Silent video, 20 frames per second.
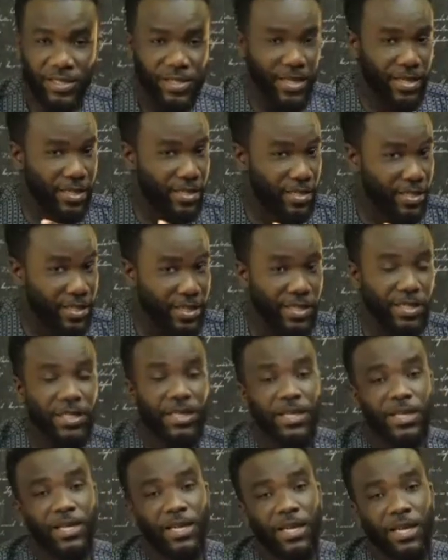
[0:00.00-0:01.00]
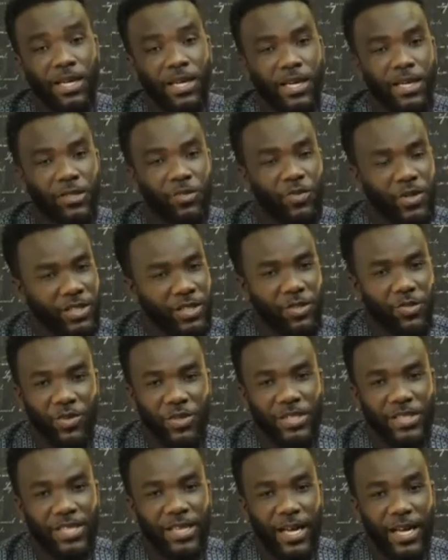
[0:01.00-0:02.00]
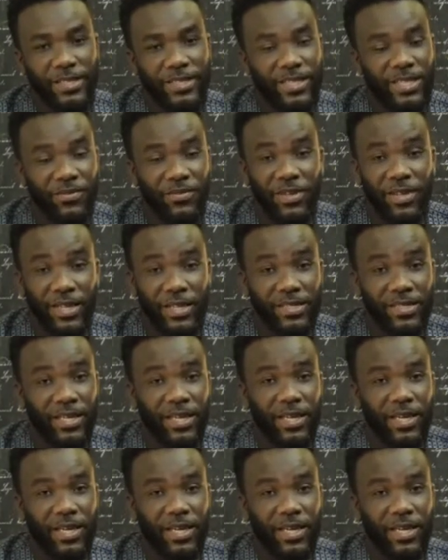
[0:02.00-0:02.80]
And indeed, 2020 has given us